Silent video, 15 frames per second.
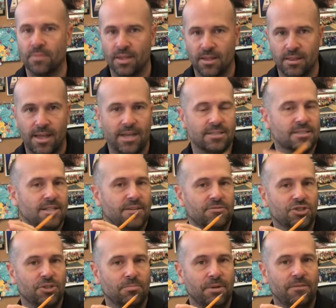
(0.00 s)
That stuff
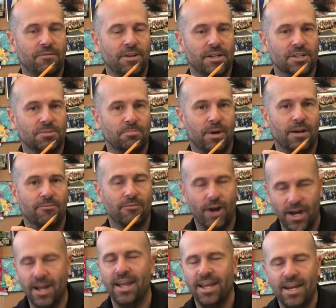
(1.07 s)
should be finished by
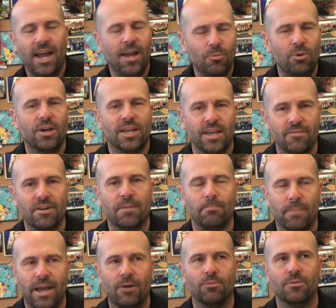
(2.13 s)
Friday, and I will give an
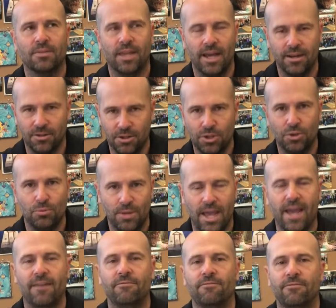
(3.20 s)
amount that you
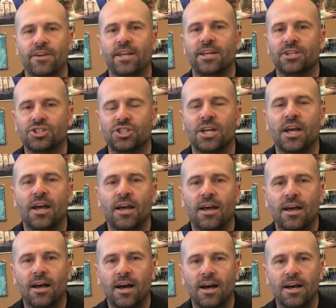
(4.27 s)
can finish
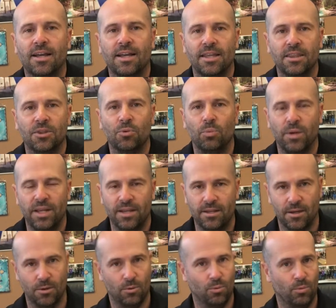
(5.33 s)
in the week
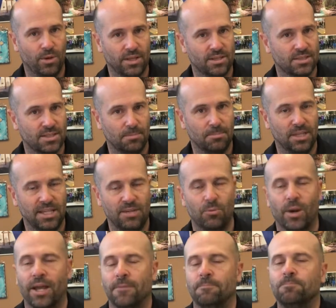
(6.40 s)
with some
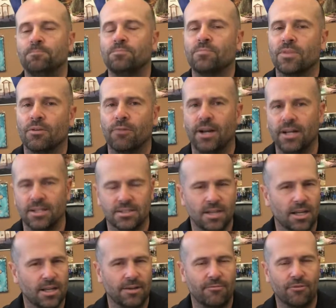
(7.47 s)
leeway, right? It's not
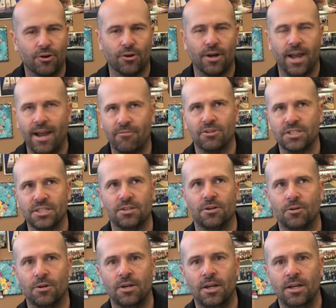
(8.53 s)
like for every
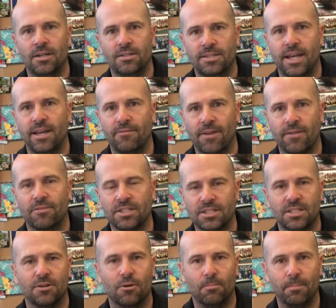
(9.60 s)
single day of every
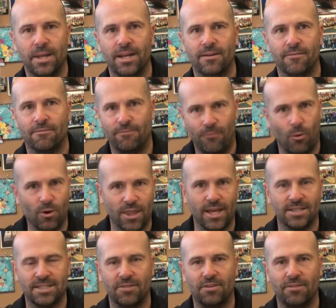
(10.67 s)
single minute for
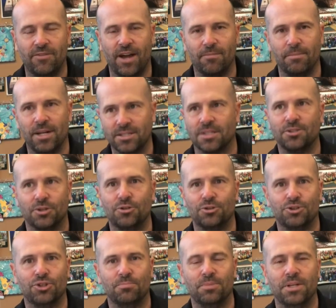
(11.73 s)
that 75 minutes that you
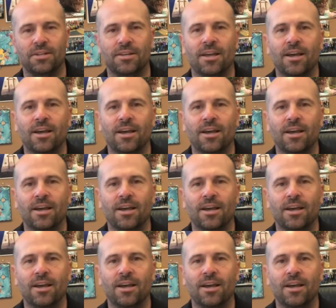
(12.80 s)
should be